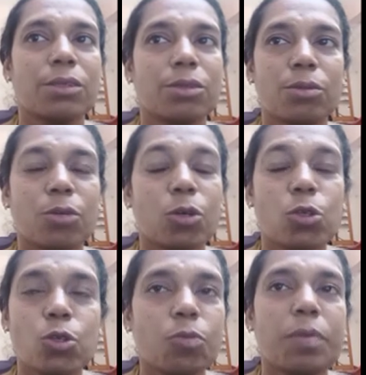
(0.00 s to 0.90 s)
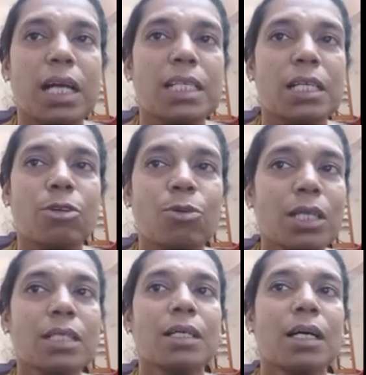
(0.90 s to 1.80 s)
those two paths are
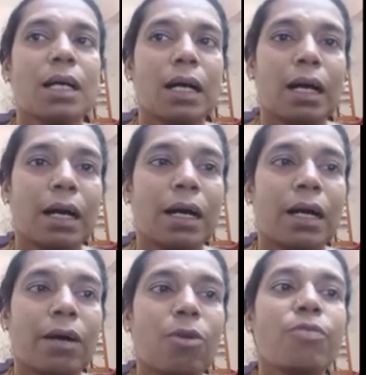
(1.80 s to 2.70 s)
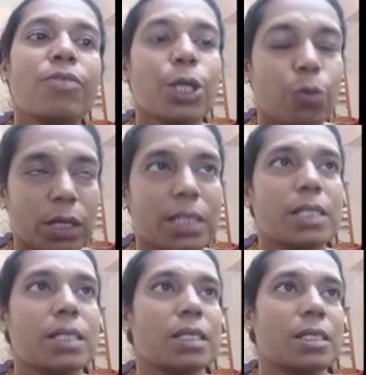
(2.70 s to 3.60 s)
not of equal
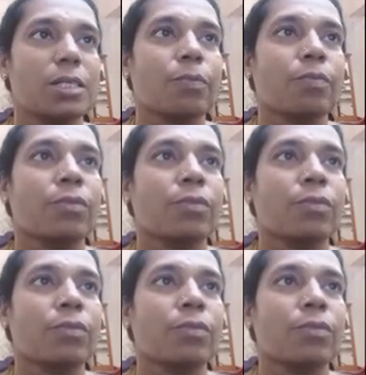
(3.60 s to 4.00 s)
distance.